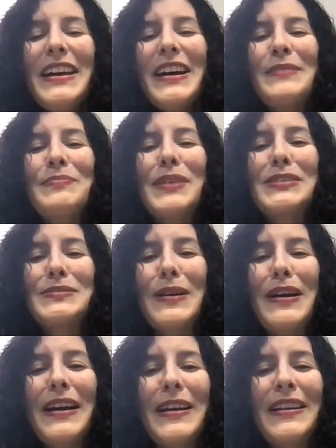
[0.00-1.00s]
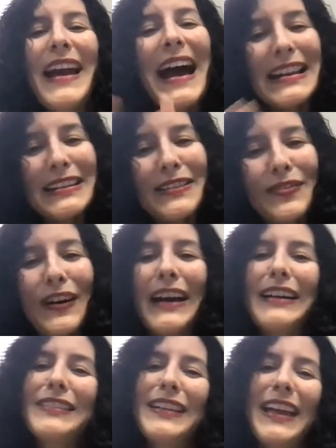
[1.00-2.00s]
a place where I added a
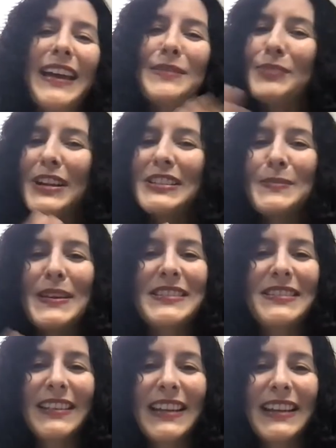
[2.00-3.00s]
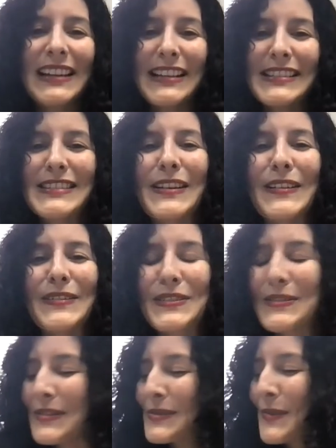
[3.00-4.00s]
file and Brightspace deleted it. So
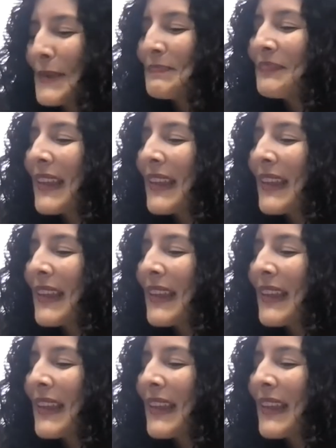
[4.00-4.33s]
who knows why.